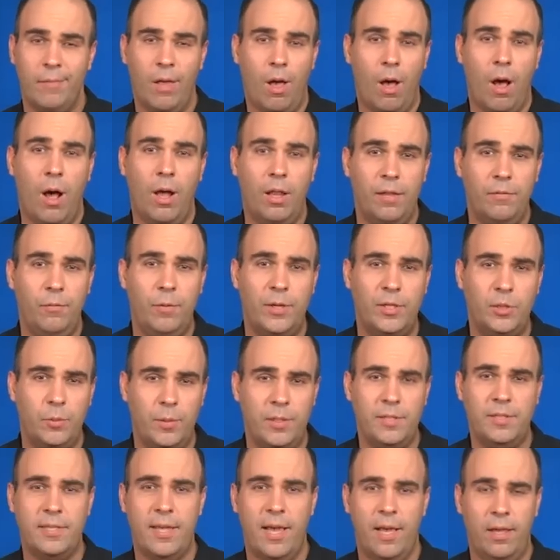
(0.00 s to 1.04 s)
all of which we
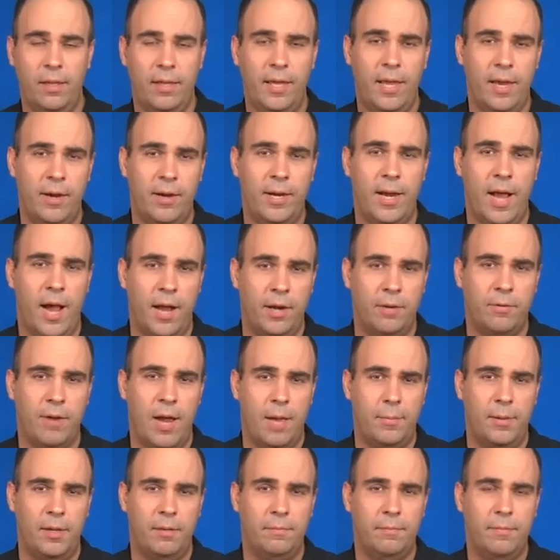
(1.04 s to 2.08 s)
sell here at
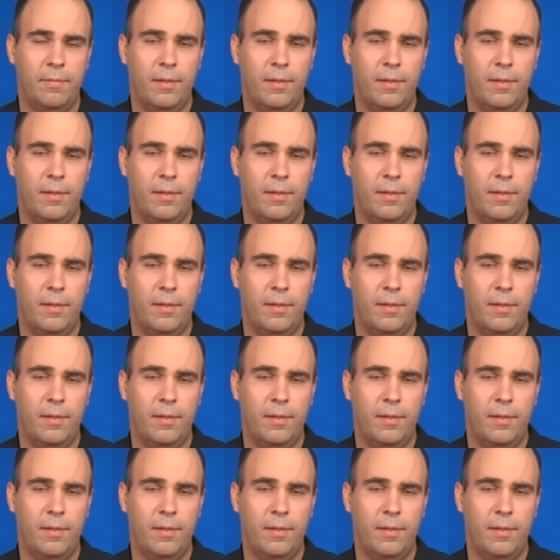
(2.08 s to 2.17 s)
Adorama.